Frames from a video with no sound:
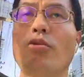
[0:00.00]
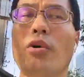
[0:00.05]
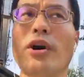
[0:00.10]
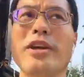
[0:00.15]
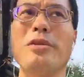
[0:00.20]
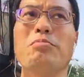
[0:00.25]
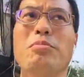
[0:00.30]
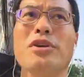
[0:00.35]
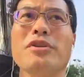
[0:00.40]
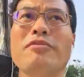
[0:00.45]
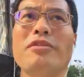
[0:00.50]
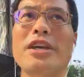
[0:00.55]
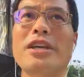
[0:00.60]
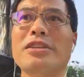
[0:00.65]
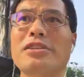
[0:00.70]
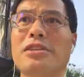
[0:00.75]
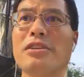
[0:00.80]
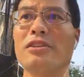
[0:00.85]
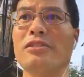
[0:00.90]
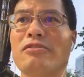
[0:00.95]
quite
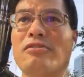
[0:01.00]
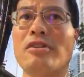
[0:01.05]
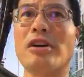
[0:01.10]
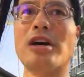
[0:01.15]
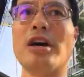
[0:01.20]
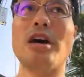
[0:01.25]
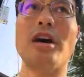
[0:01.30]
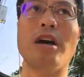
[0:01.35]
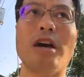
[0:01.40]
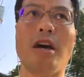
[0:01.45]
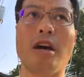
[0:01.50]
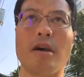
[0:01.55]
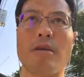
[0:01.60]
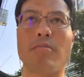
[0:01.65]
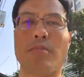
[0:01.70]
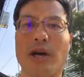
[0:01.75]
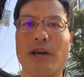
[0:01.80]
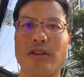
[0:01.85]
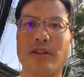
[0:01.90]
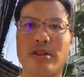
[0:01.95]
pervasive,
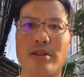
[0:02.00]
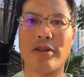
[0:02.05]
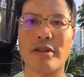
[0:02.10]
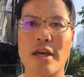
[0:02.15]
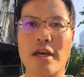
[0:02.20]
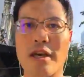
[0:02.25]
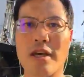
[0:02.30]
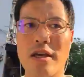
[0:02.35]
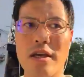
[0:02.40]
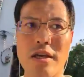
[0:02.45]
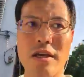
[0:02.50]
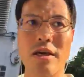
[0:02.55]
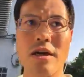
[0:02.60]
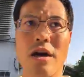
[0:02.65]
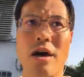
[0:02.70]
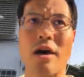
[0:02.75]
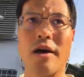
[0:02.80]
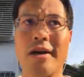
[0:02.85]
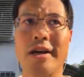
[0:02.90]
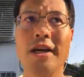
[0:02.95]
but they
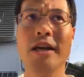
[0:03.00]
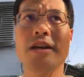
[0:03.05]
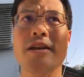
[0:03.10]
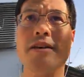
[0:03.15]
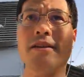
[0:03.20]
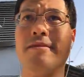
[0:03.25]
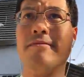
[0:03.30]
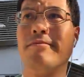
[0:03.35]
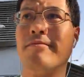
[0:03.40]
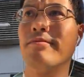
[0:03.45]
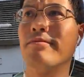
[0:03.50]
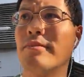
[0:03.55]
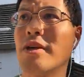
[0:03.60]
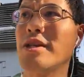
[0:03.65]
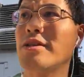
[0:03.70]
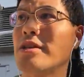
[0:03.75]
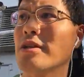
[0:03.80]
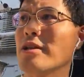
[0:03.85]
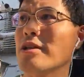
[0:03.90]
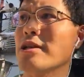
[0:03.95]
are hidden,
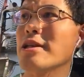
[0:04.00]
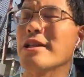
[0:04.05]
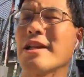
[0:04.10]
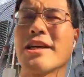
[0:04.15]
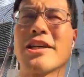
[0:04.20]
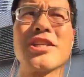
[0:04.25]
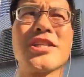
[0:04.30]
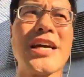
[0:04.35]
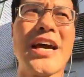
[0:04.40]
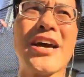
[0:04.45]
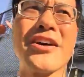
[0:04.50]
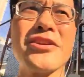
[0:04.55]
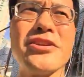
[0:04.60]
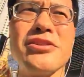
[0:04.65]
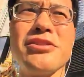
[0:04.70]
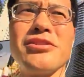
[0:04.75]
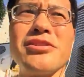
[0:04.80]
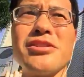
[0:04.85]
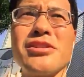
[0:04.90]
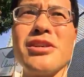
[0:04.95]
basically like
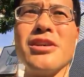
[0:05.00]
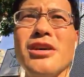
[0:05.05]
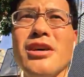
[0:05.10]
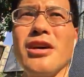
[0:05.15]
shadows.